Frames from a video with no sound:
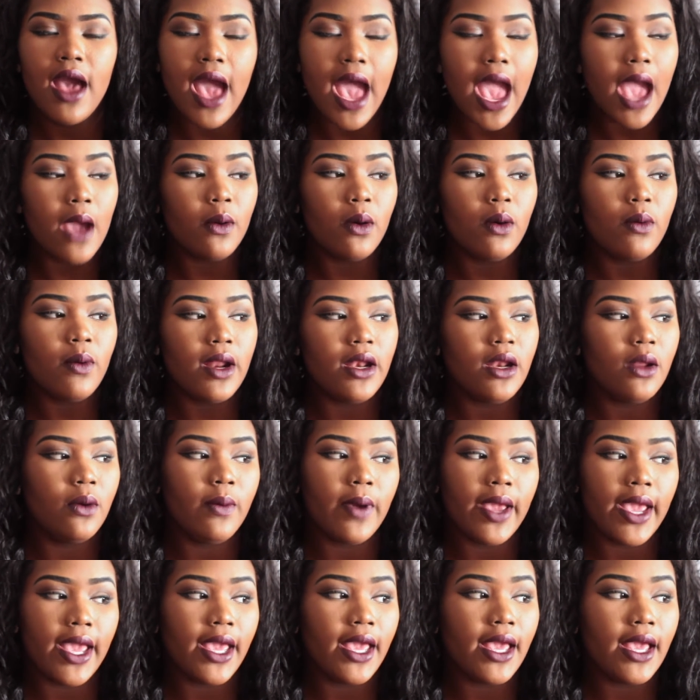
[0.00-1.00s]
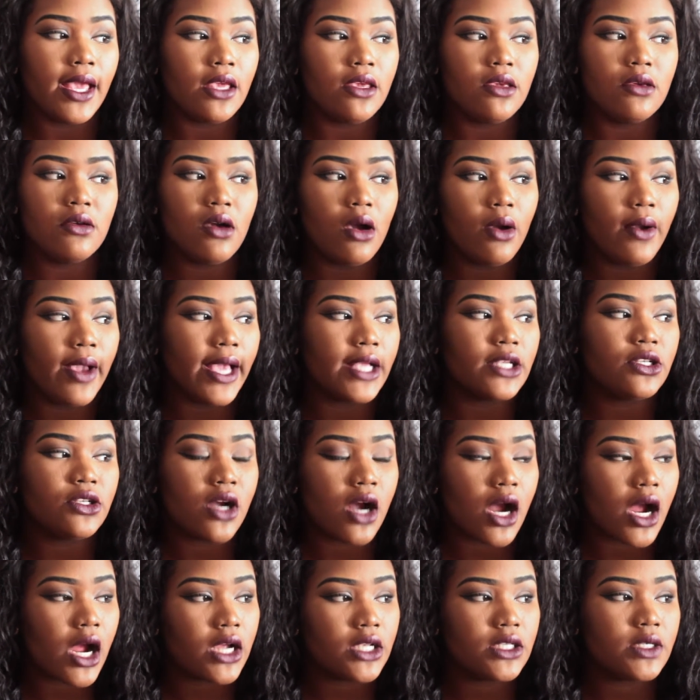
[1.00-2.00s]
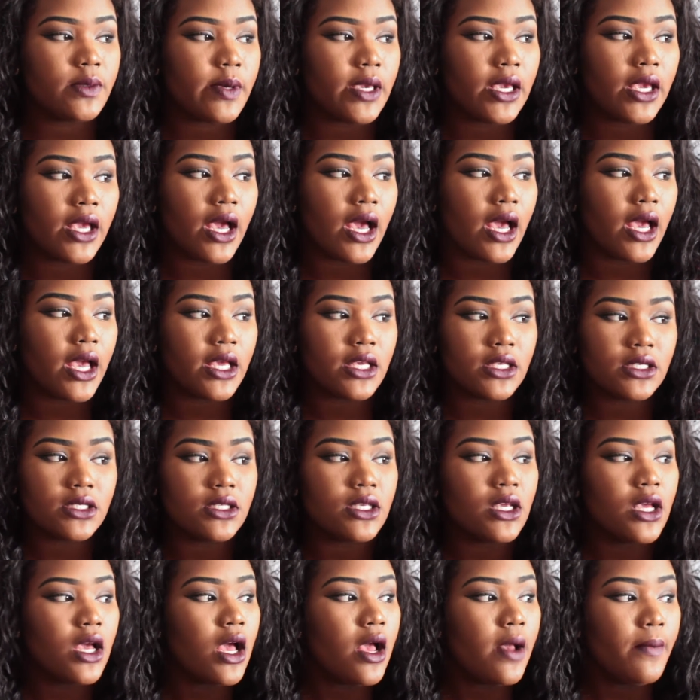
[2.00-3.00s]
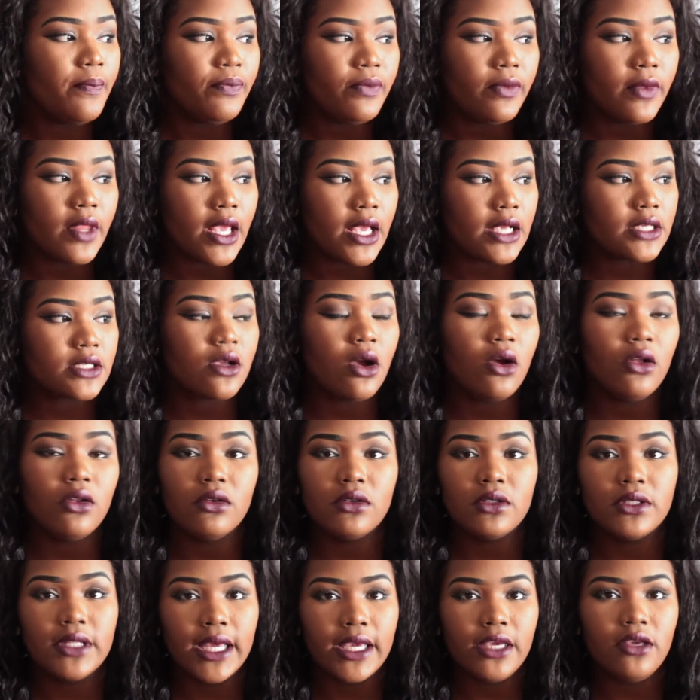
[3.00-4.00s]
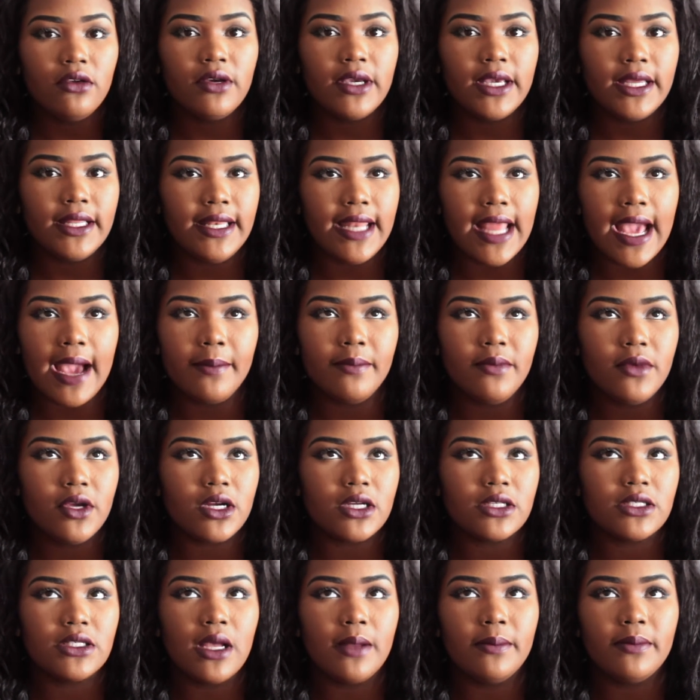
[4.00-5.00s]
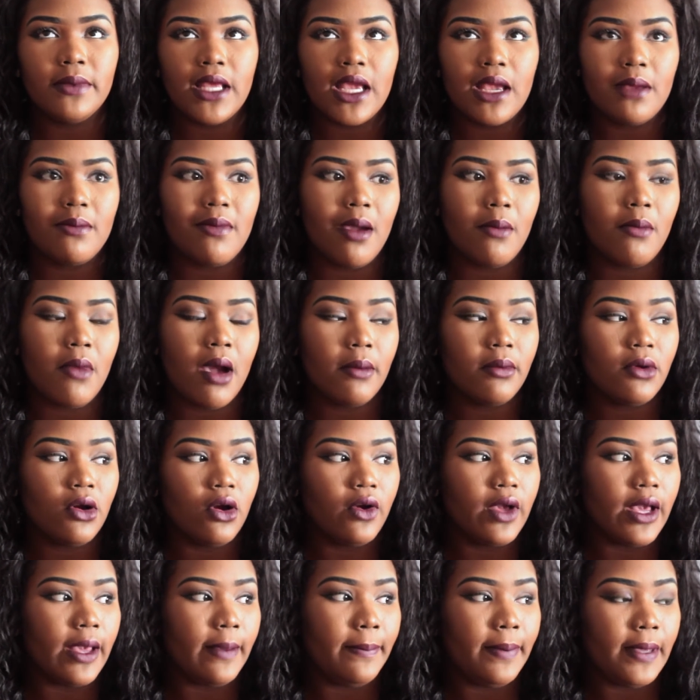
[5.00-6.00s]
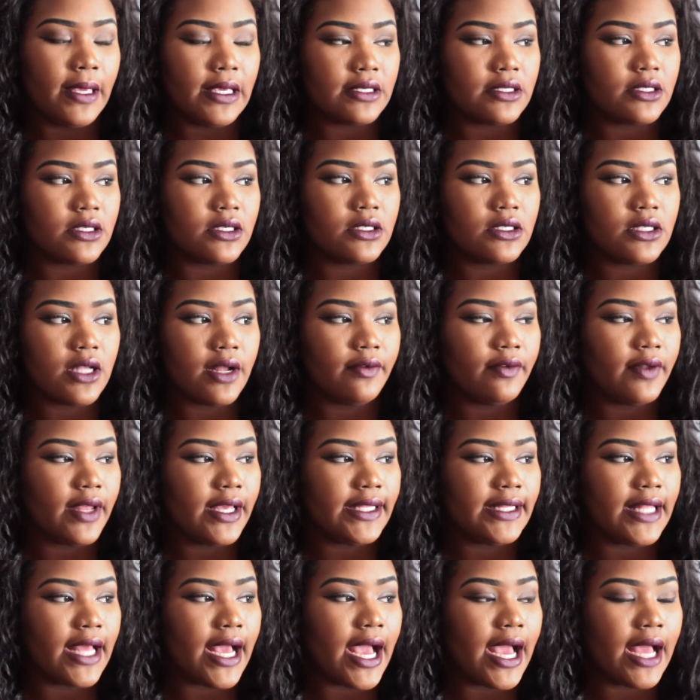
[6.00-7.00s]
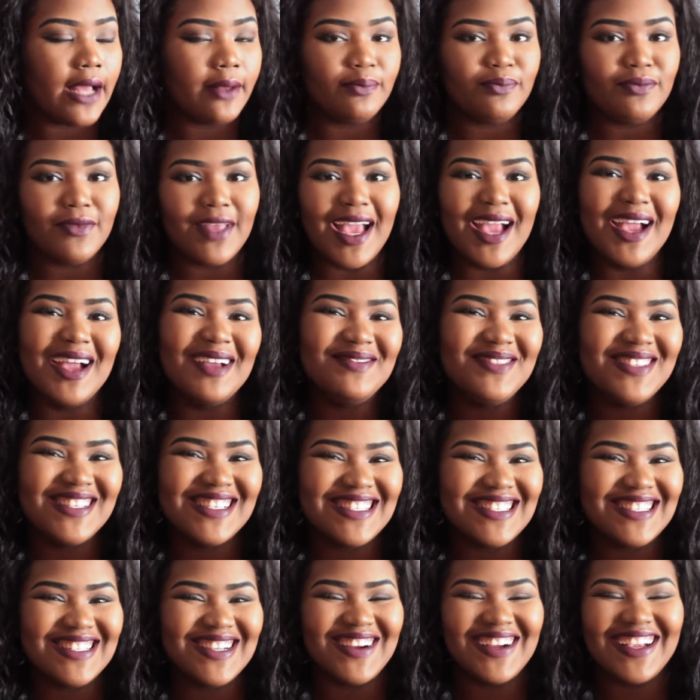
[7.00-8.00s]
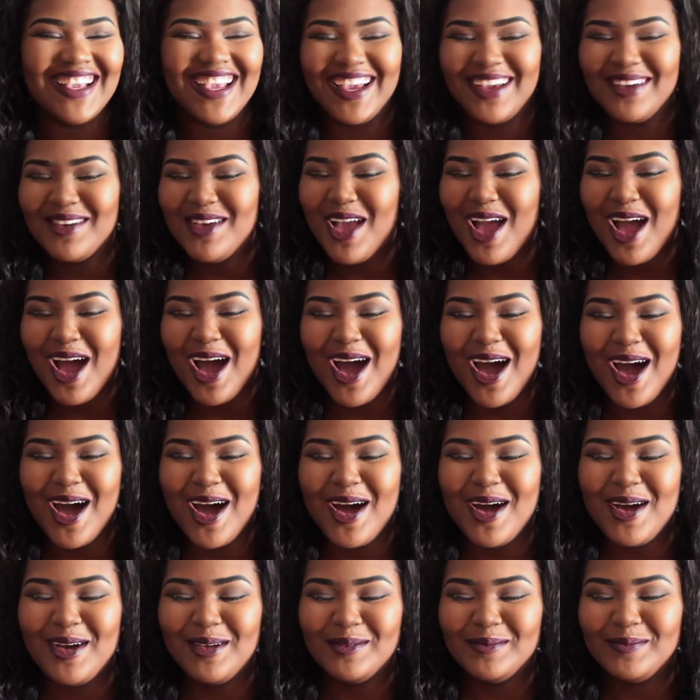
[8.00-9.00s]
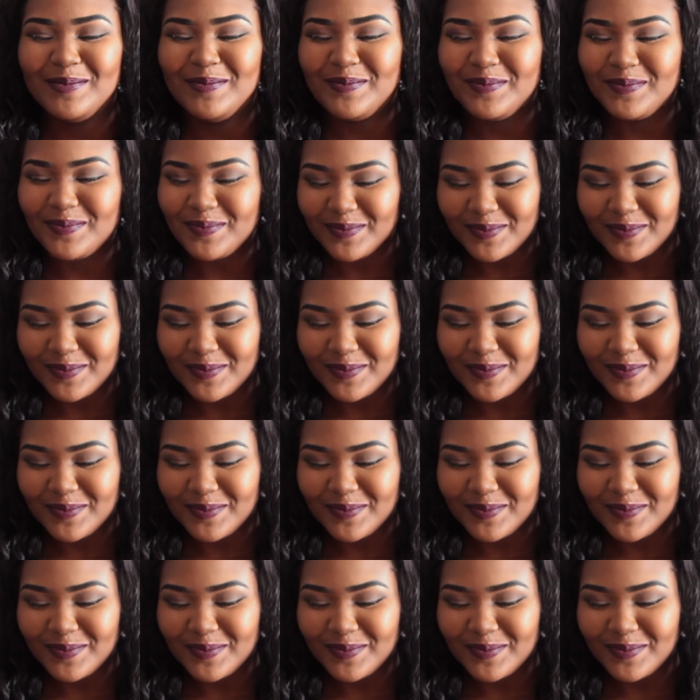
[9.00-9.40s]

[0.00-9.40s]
I will run away and you gonna get charged because it's gonna look like you kidnapped me or something, and my mom gonna get pissed and stuff like that. I'm just joking. Um,